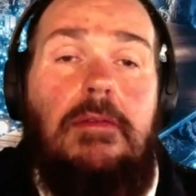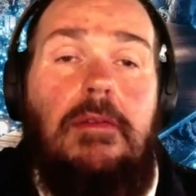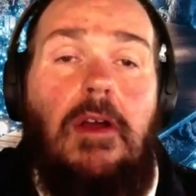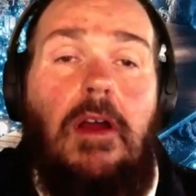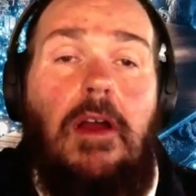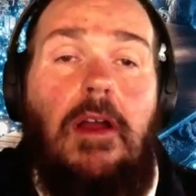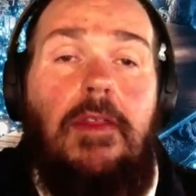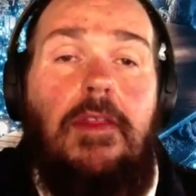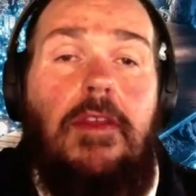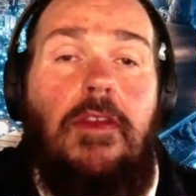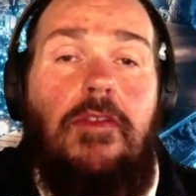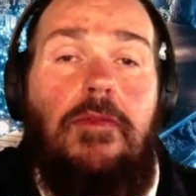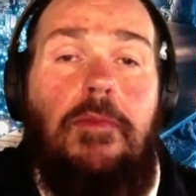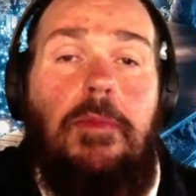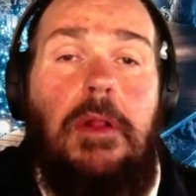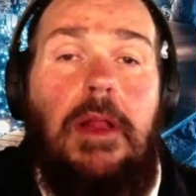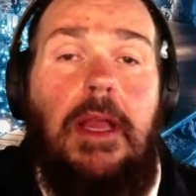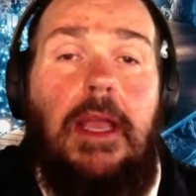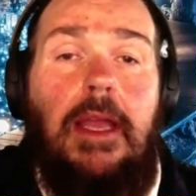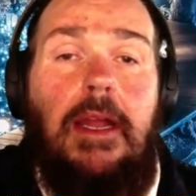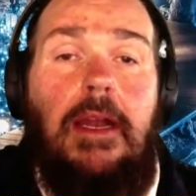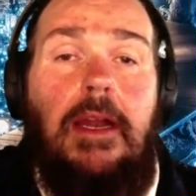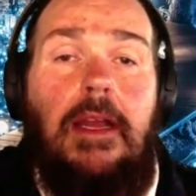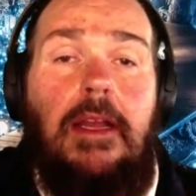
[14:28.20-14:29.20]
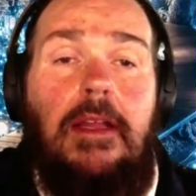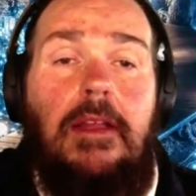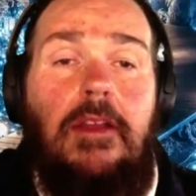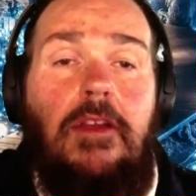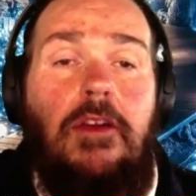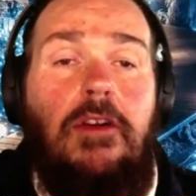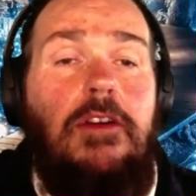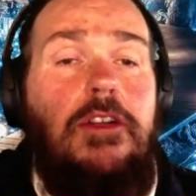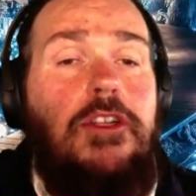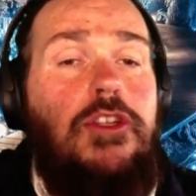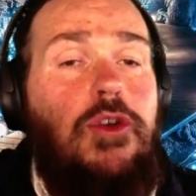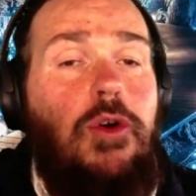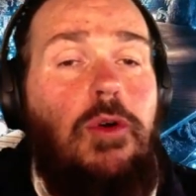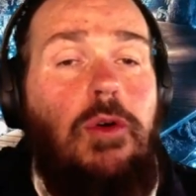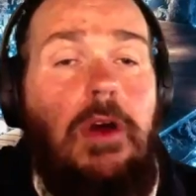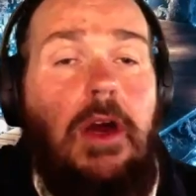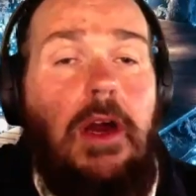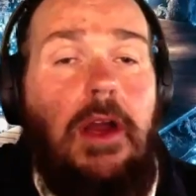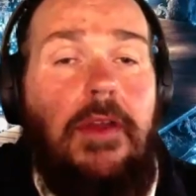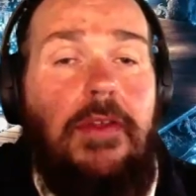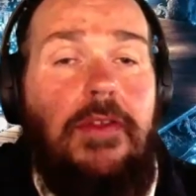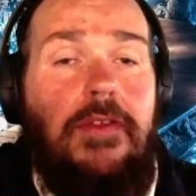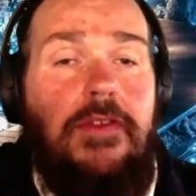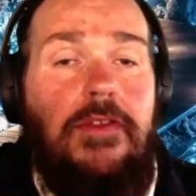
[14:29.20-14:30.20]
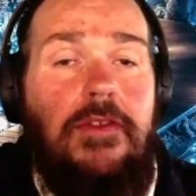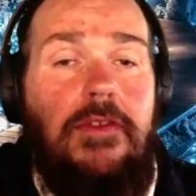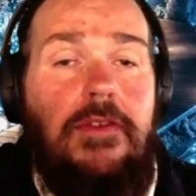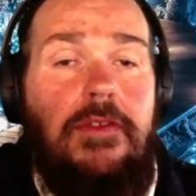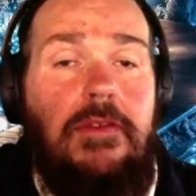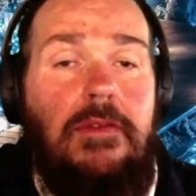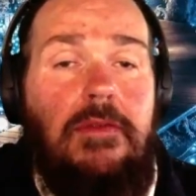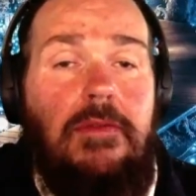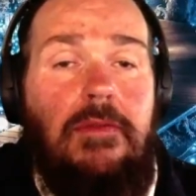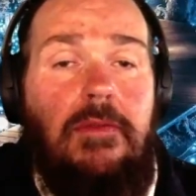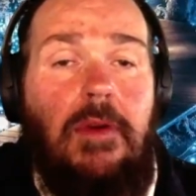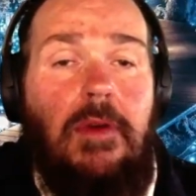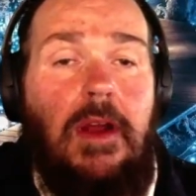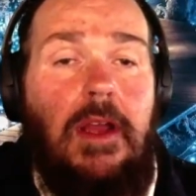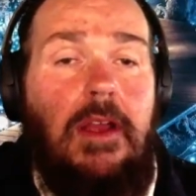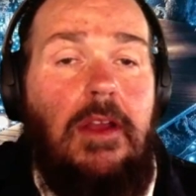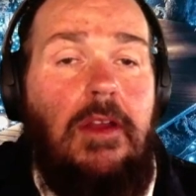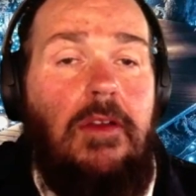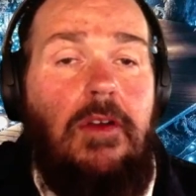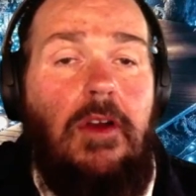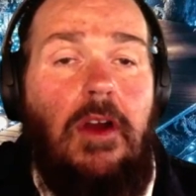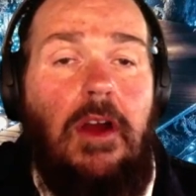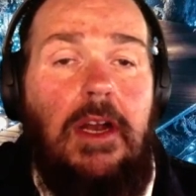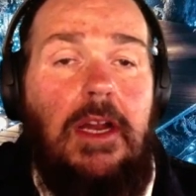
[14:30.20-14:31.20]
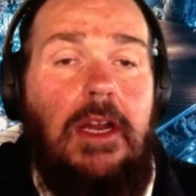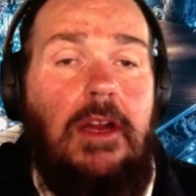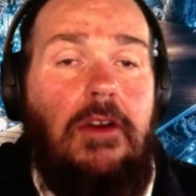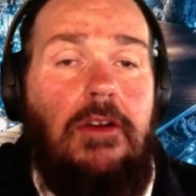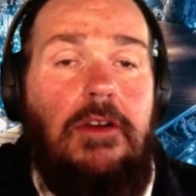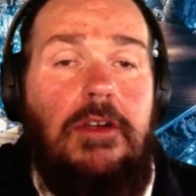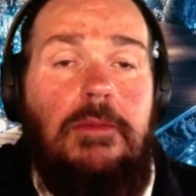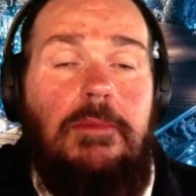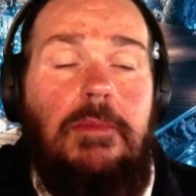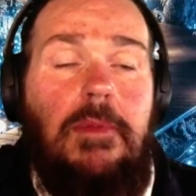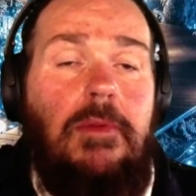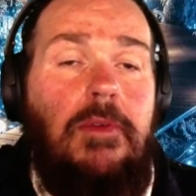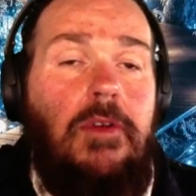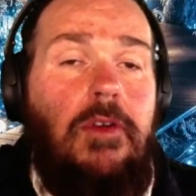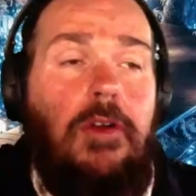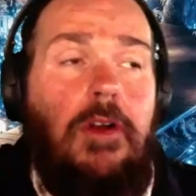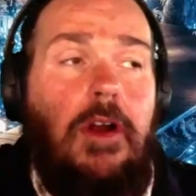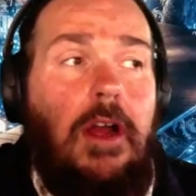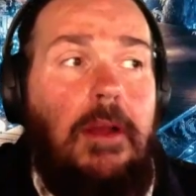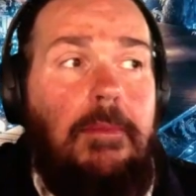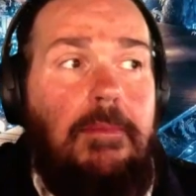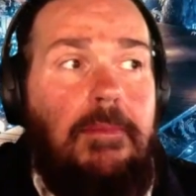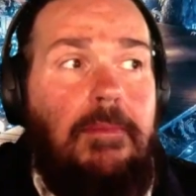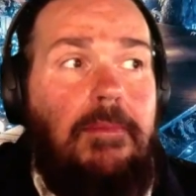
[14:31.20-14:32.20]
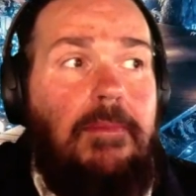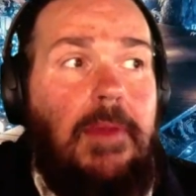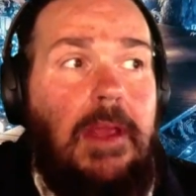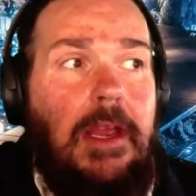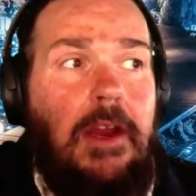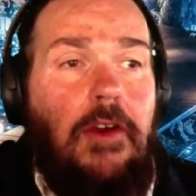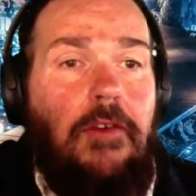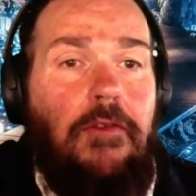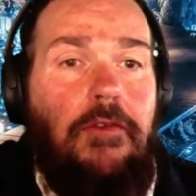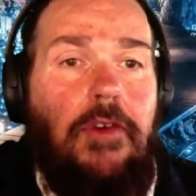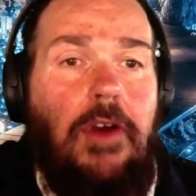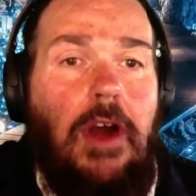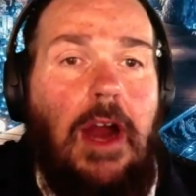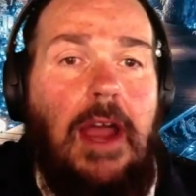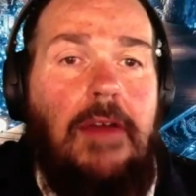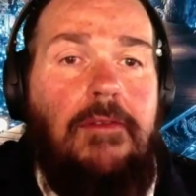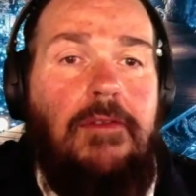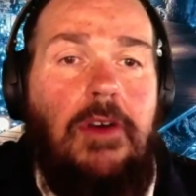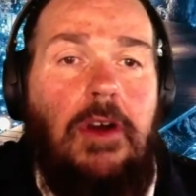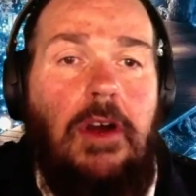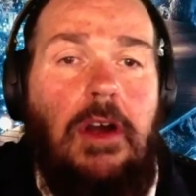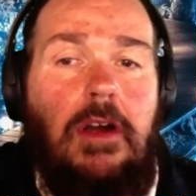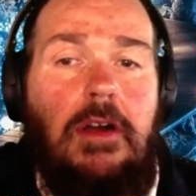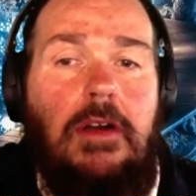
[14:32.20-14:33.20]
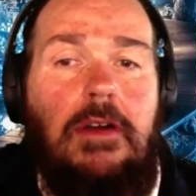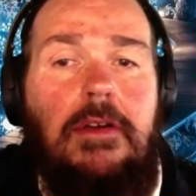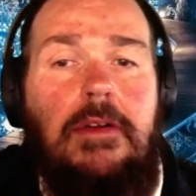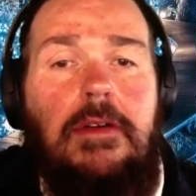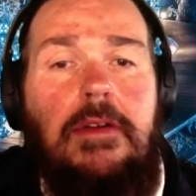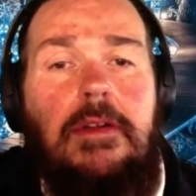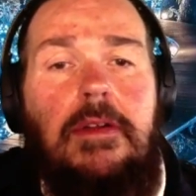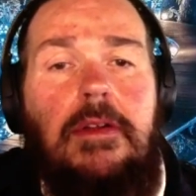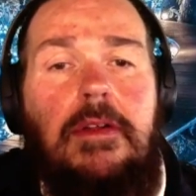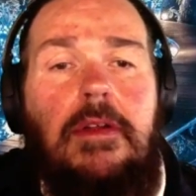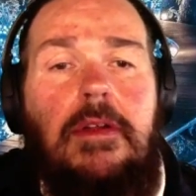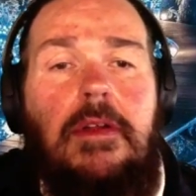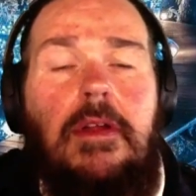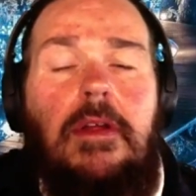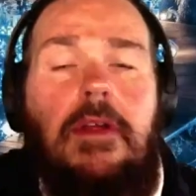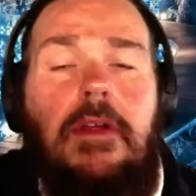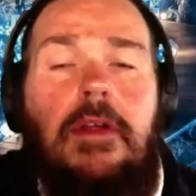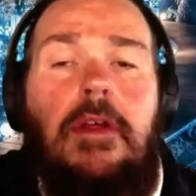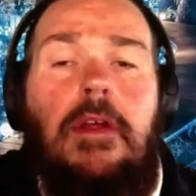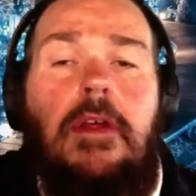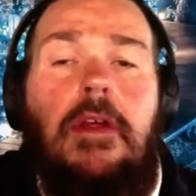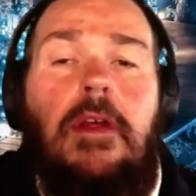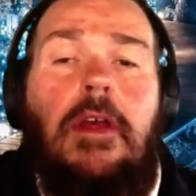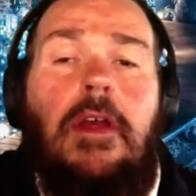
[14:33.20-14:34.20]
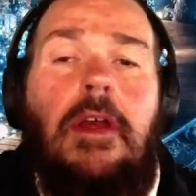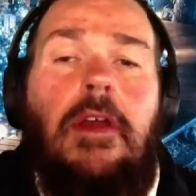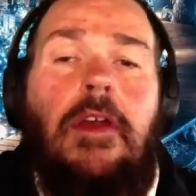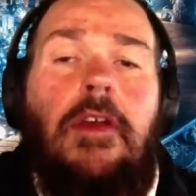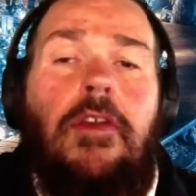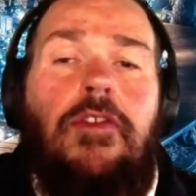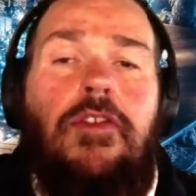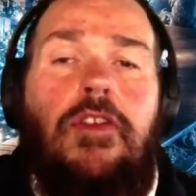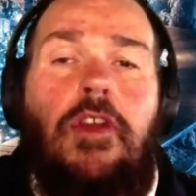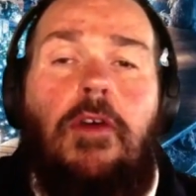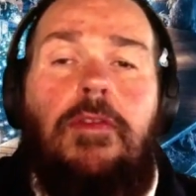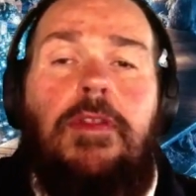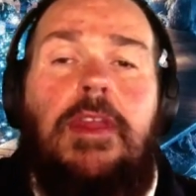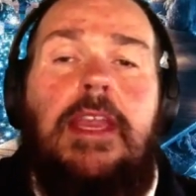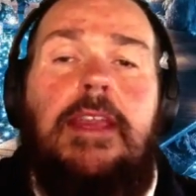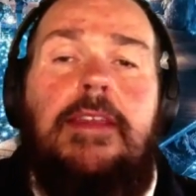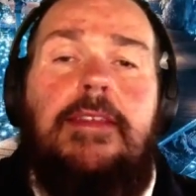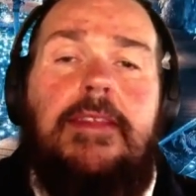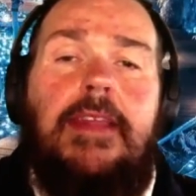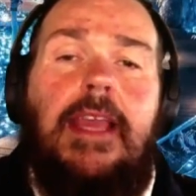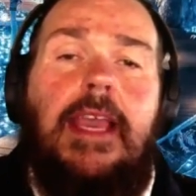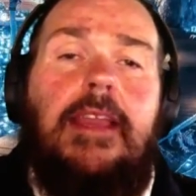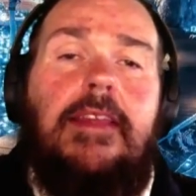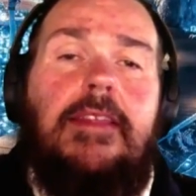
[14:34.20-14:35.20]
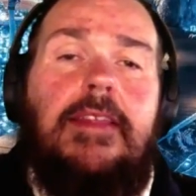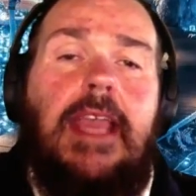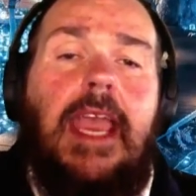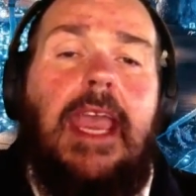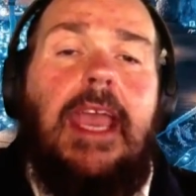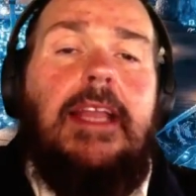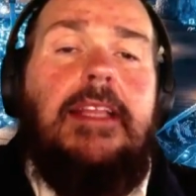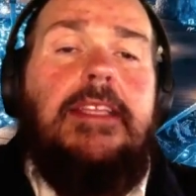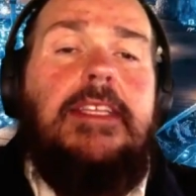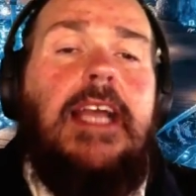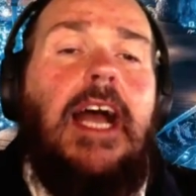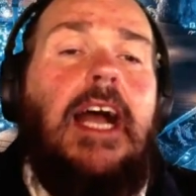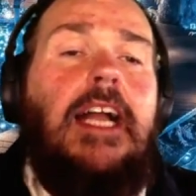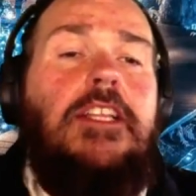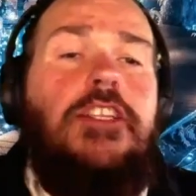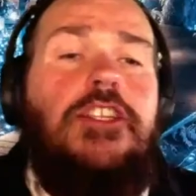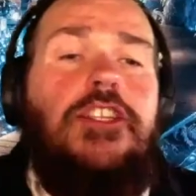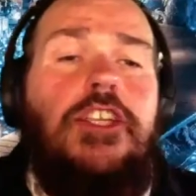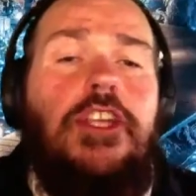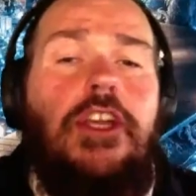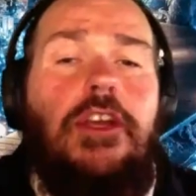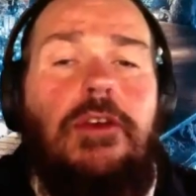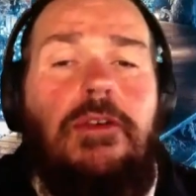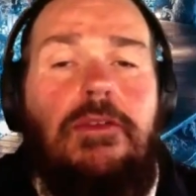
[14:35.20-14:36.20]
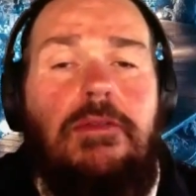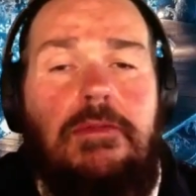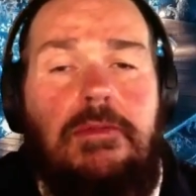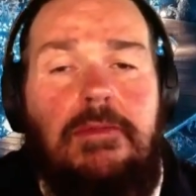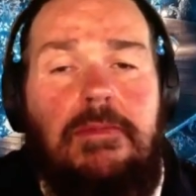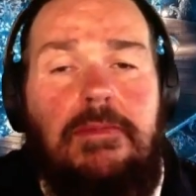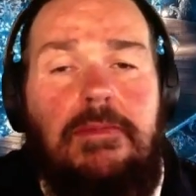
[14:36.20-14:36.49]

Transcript: on this planet. You're a tourist, right? You're not here to, you're not here forever. So these things can't touch you,